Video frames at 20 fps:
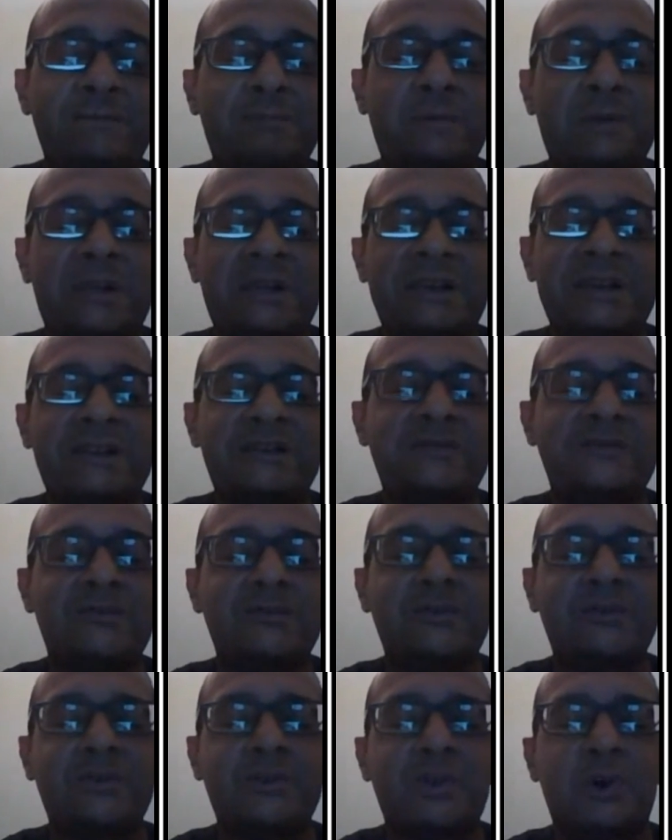played
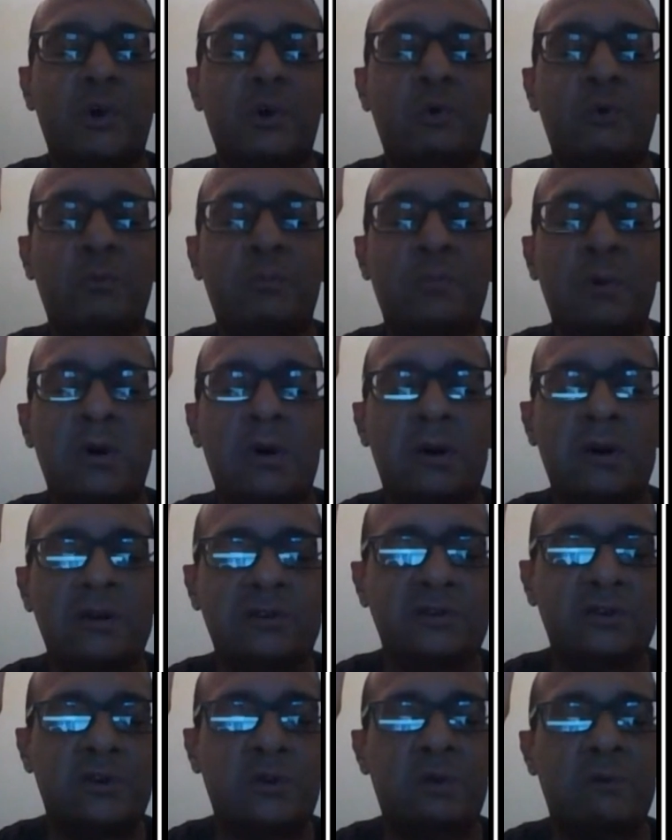so
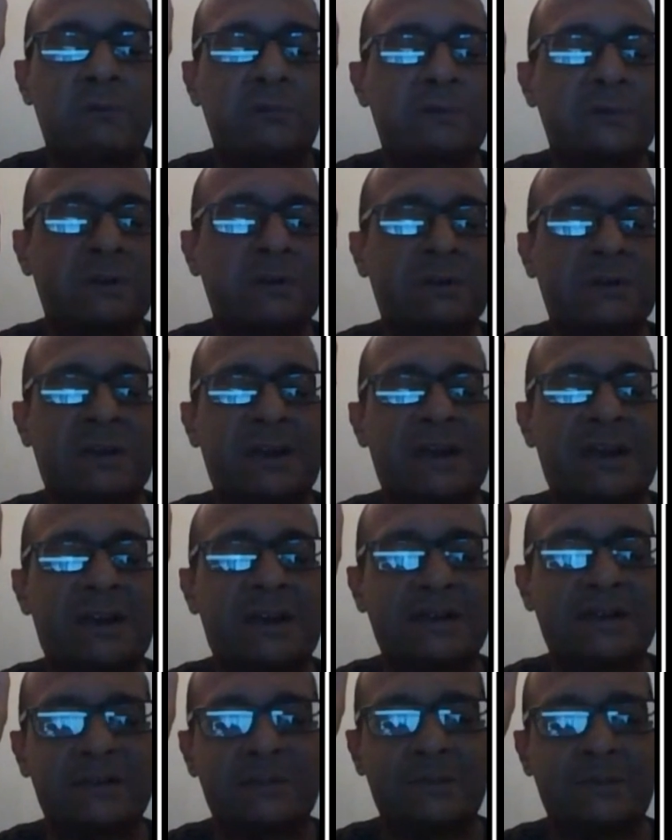much over the
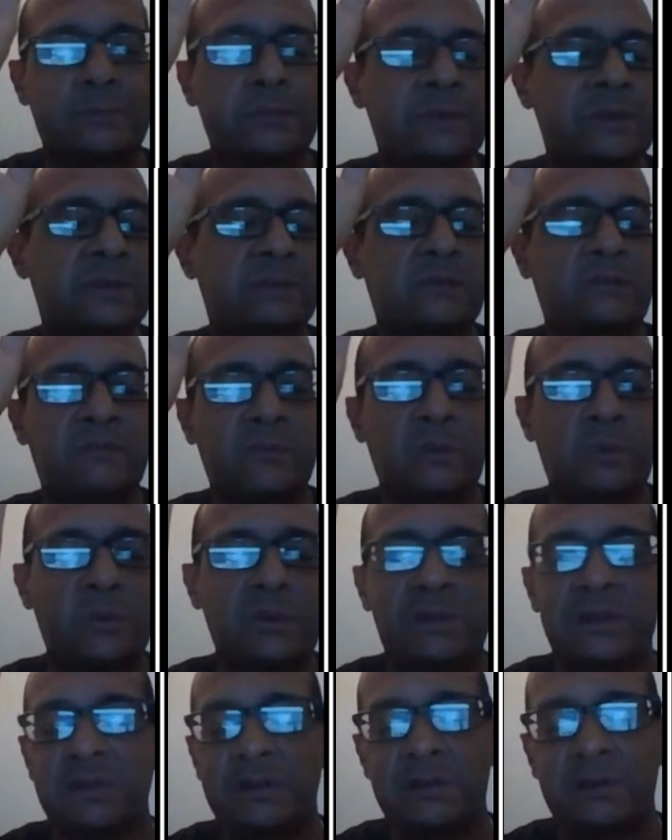last 3 or 4
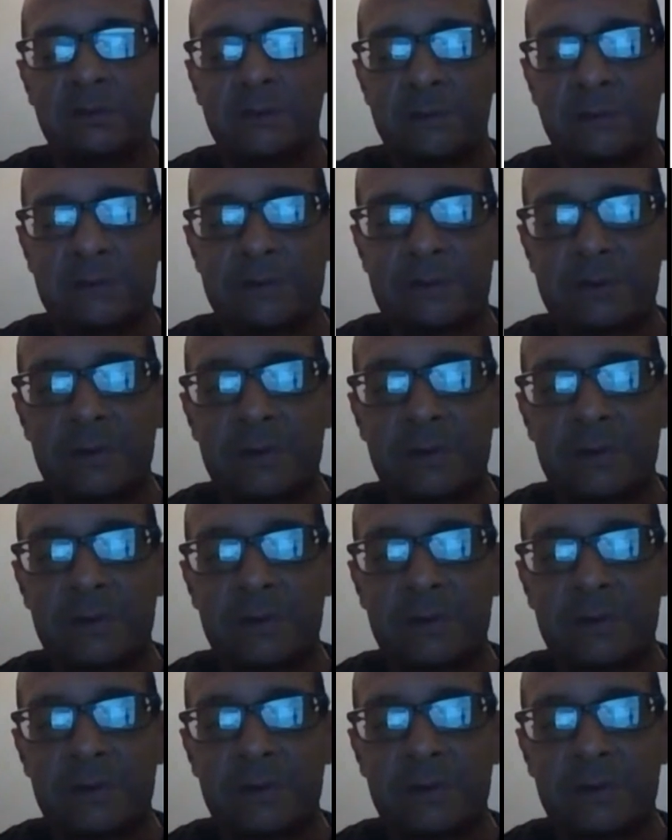years.